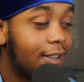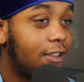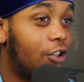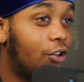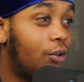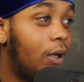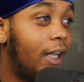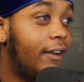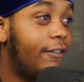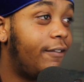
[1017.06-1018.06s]
So
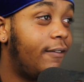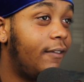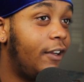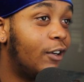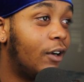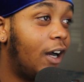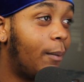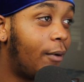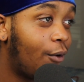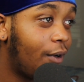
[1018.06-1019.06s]
if you're
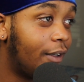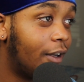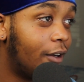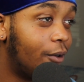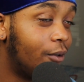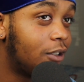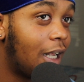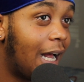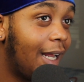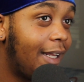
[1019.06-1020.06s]
upholding those,
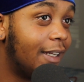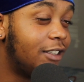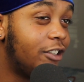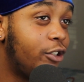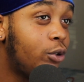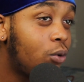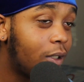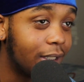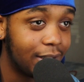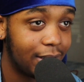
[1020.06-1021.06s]
I guess you
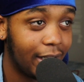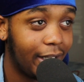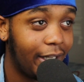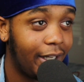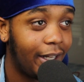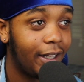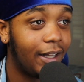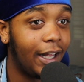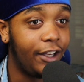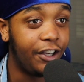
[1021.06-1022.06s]
can say
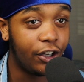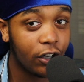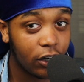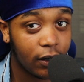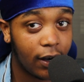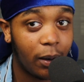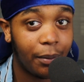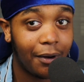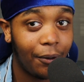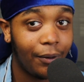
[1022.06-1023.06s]
that you're
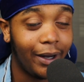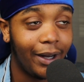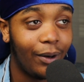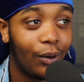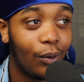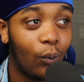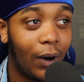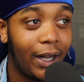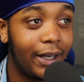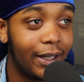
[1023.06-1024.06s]
upholding
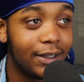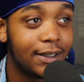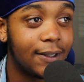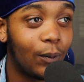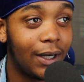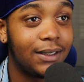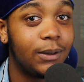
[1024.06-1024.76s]
whiteness and white